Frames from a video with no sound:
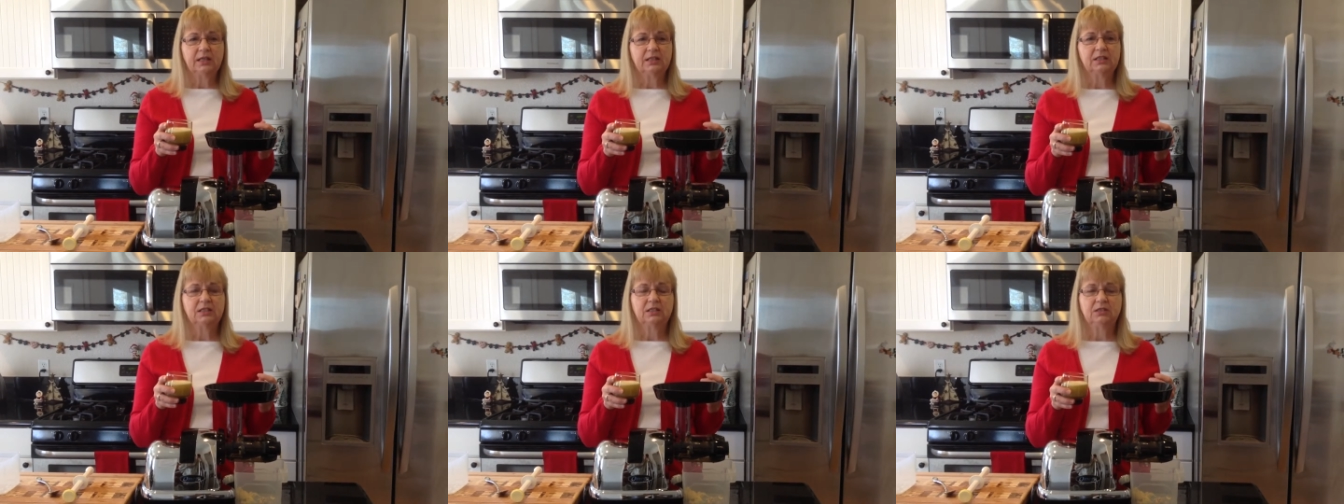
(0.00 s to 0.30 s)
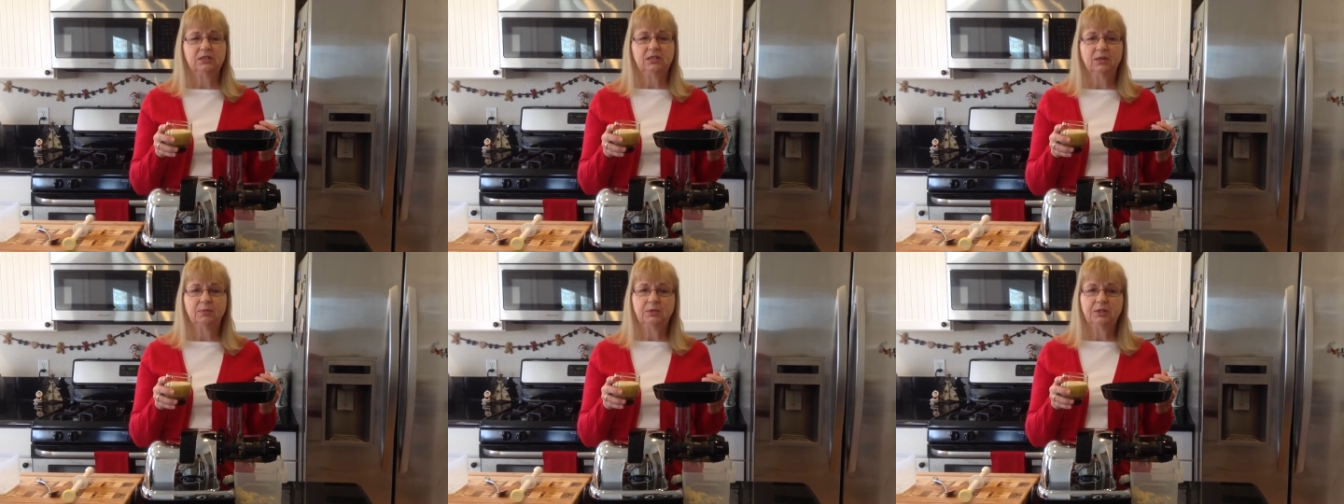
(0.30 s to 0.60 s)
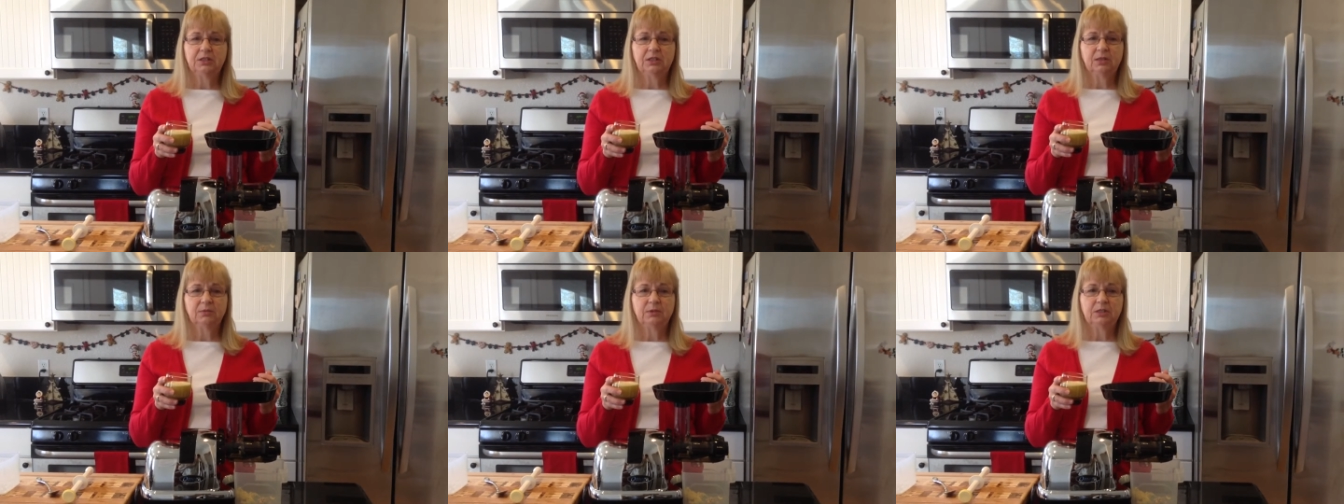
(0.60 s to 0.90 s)
It's
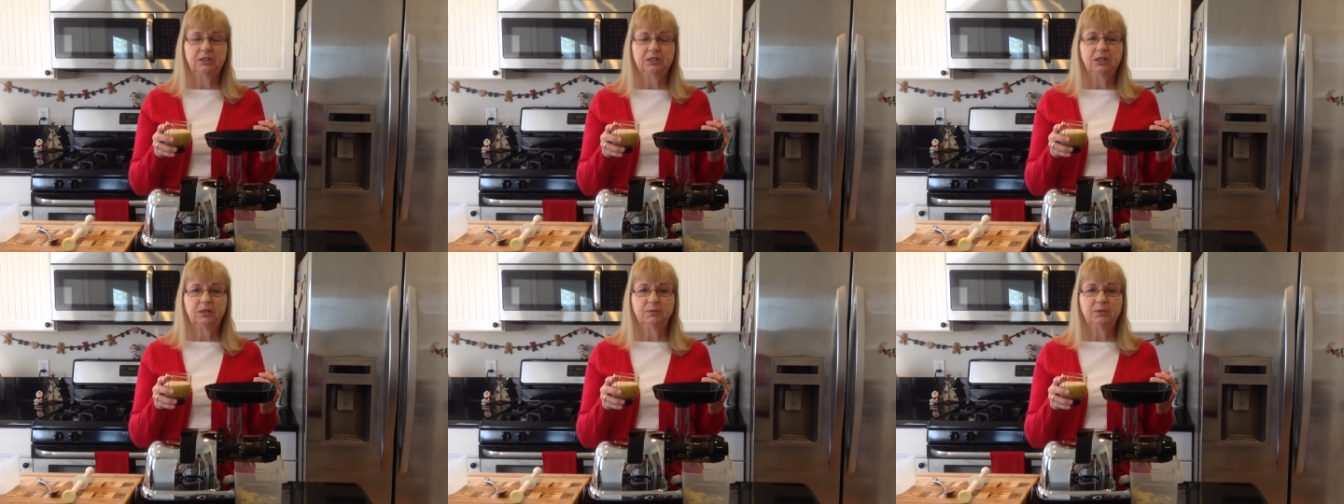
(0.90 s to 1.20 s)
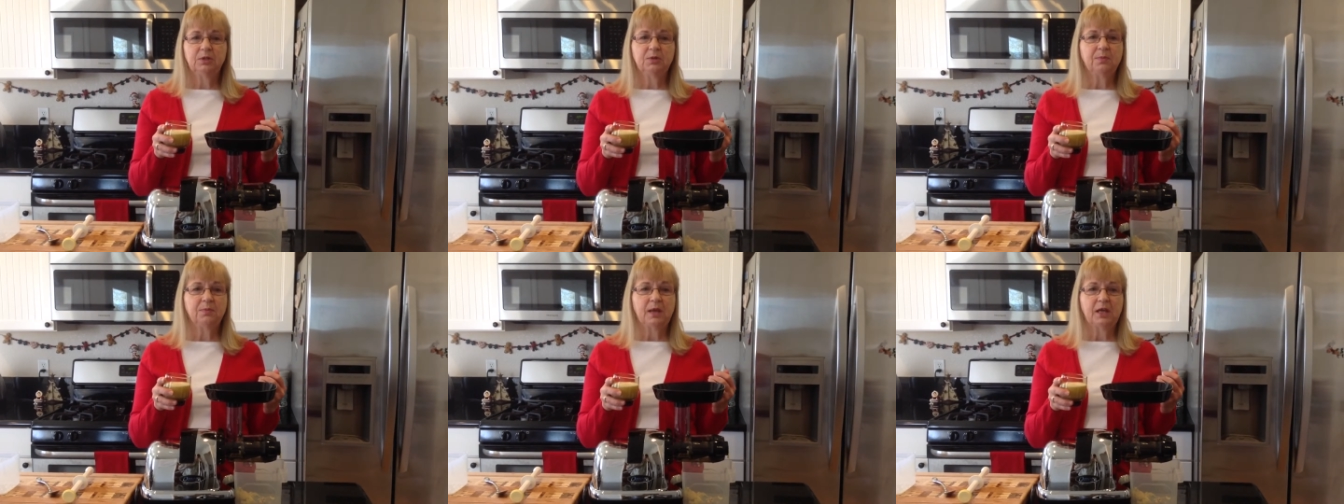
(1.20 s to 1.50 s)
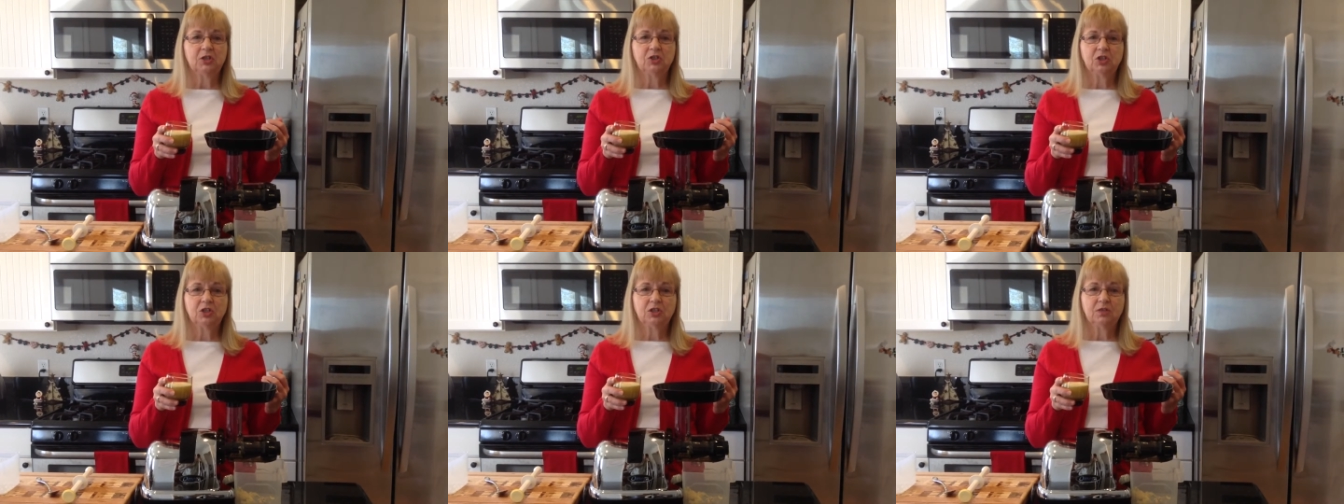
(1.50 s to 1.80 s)

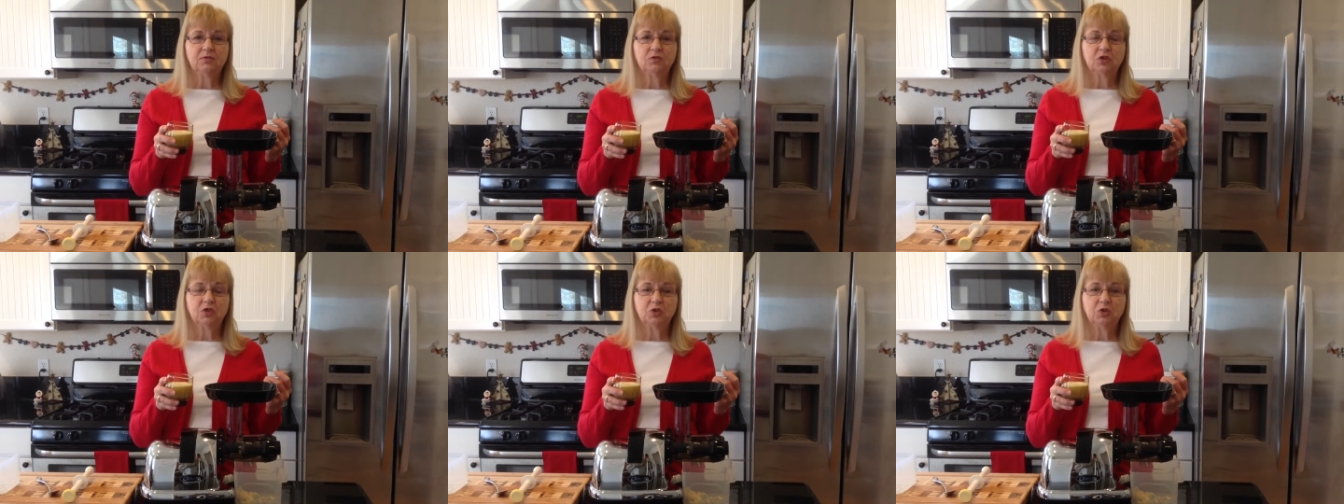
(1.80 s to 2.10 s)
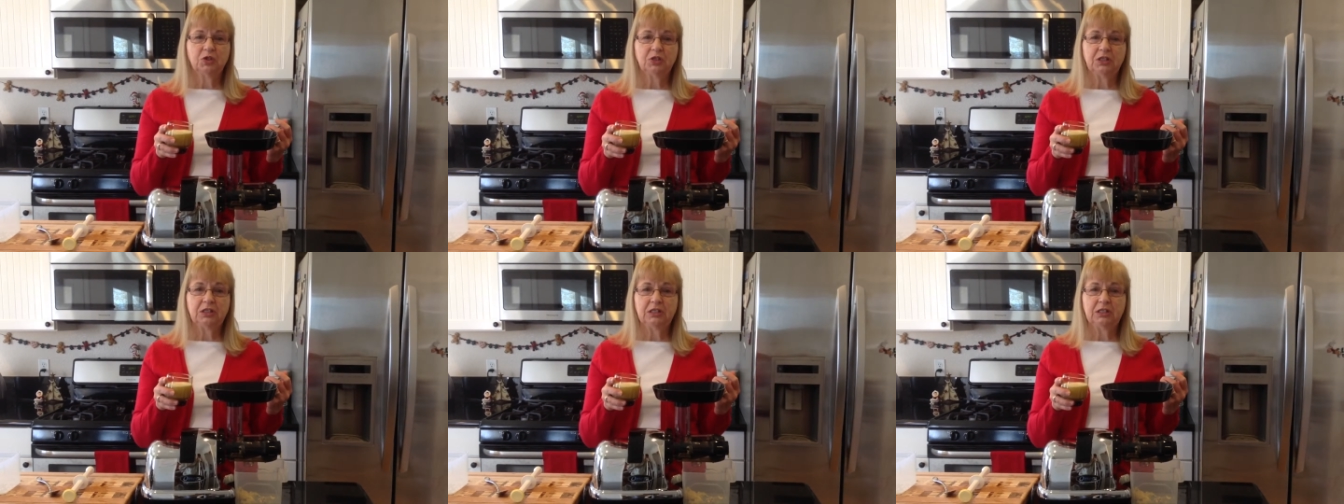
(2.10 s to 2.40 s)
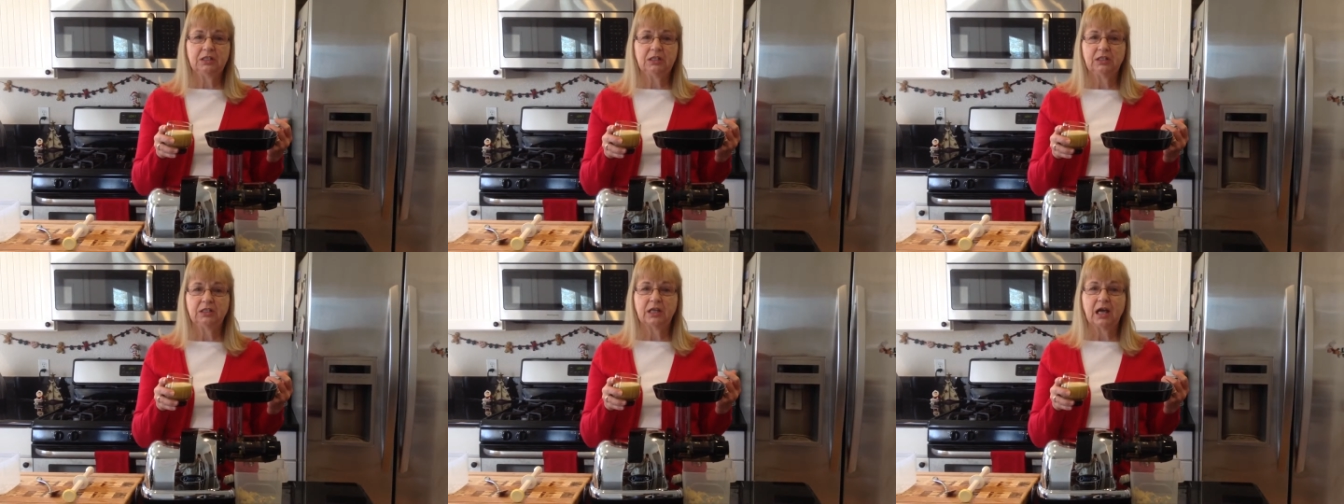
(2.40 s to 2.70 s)

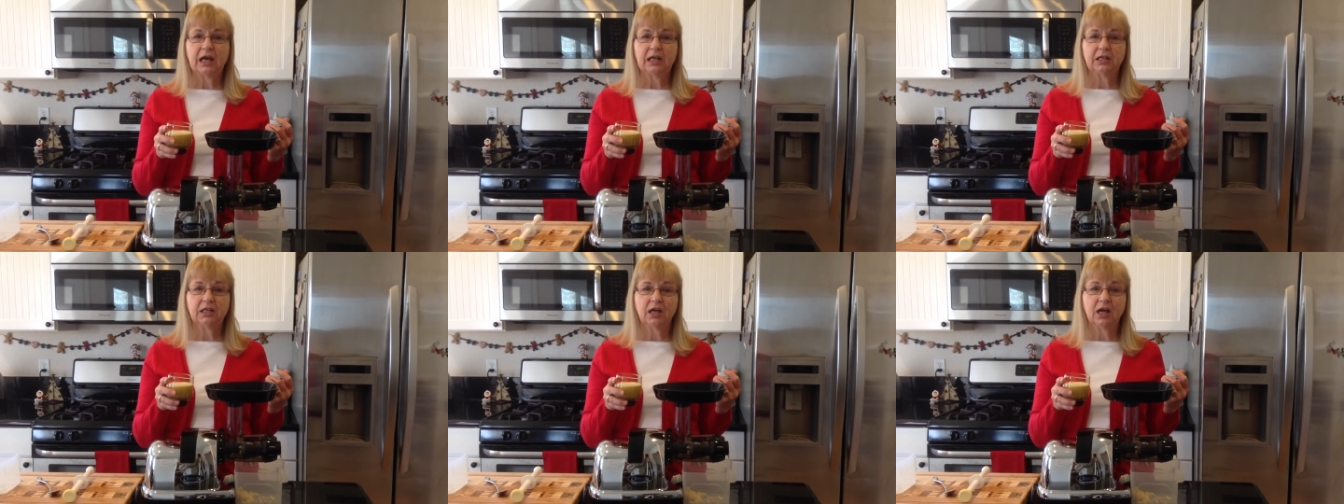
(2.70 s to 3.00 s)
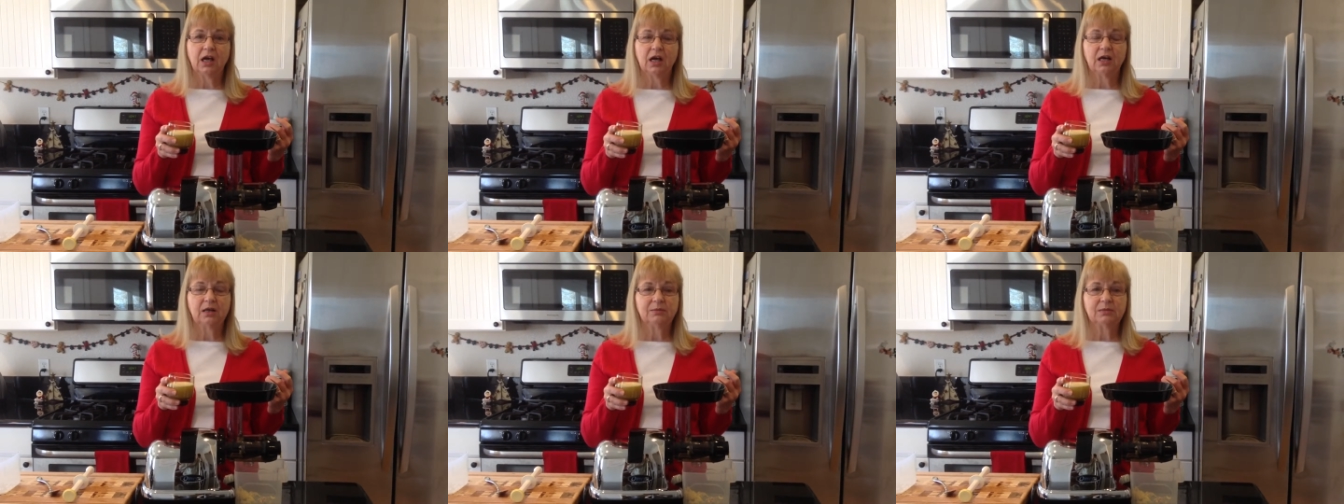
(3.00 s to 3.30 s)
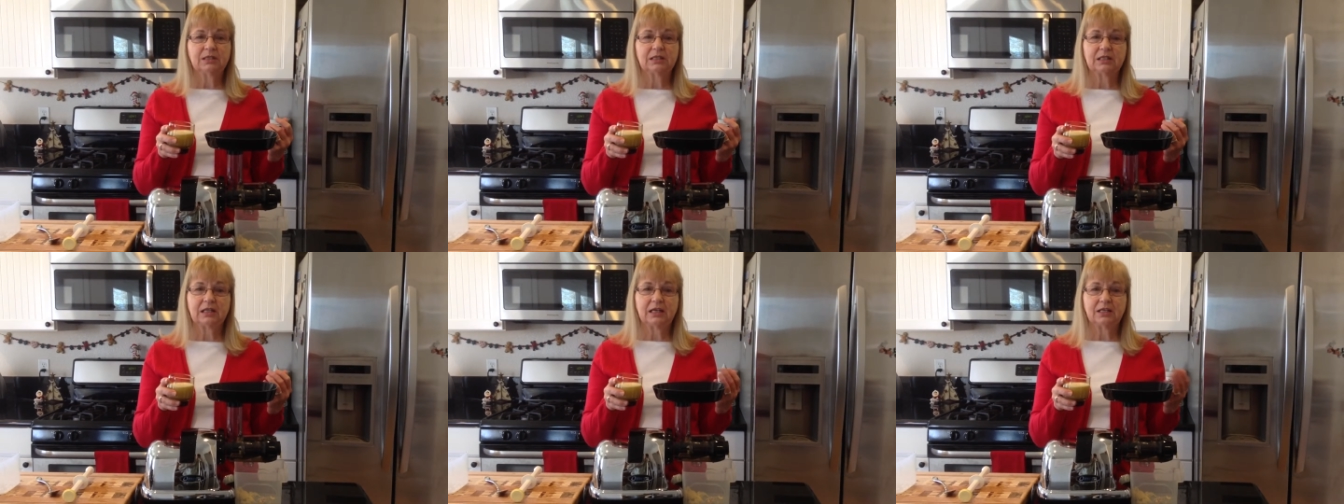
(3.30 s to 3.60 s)

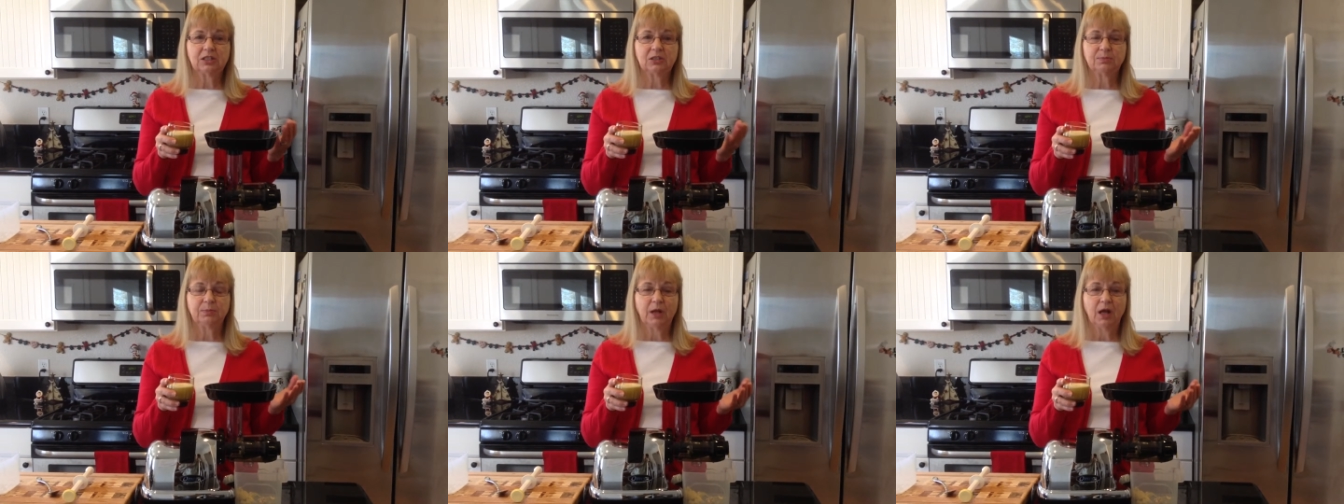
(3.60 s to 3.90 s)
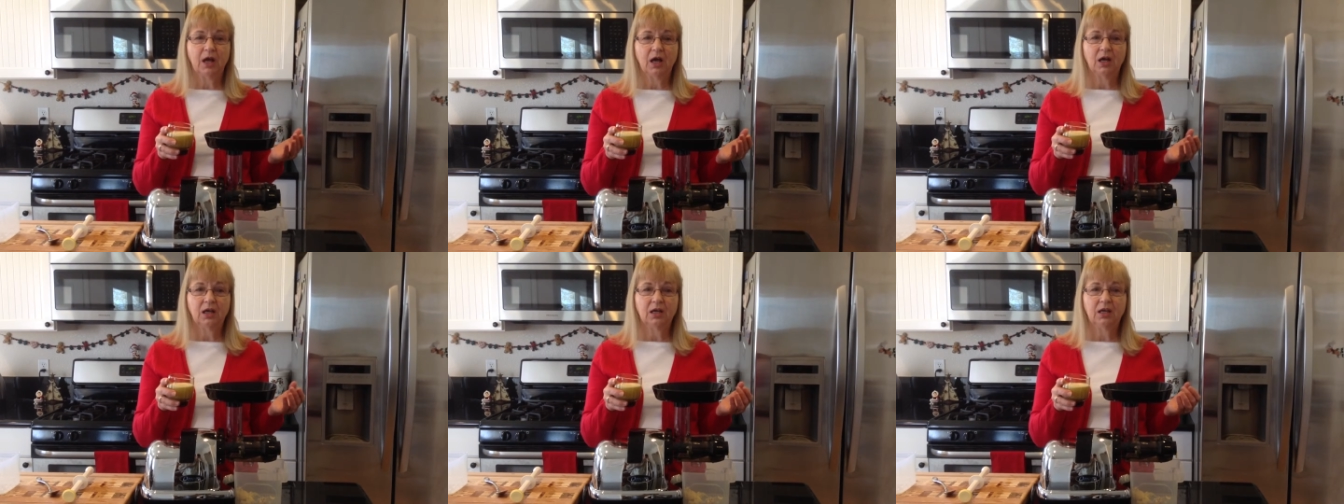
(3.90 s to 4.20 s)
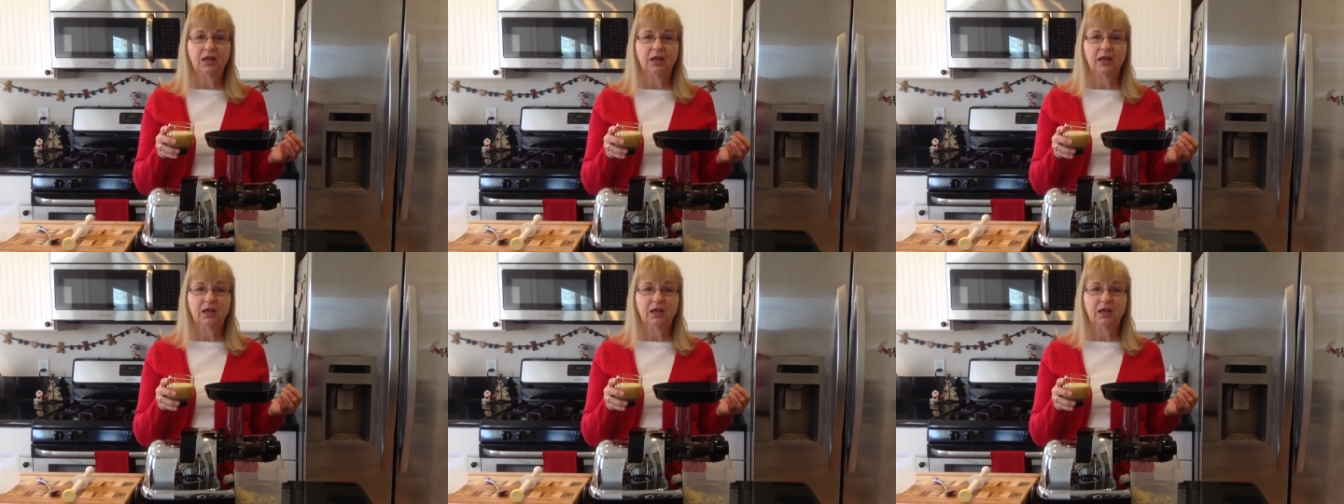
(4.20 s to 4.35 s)
www.magicofjuicing.com slash blog.